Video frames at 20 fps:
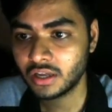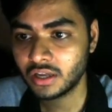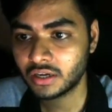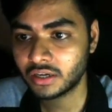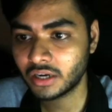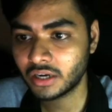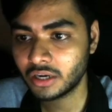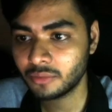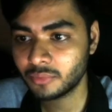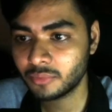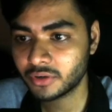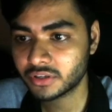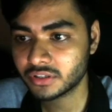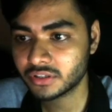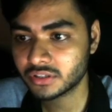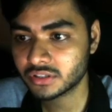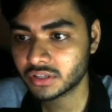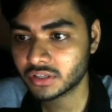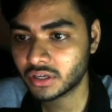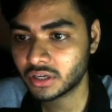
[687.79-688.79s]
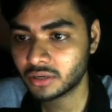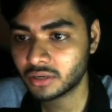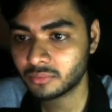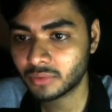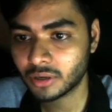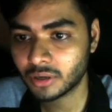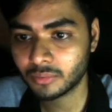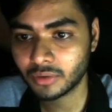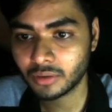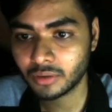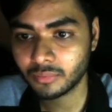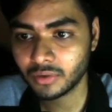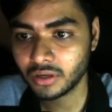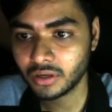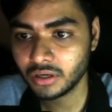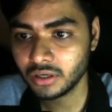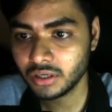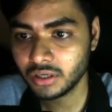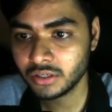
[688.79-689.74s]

delimiters and blah blah blah,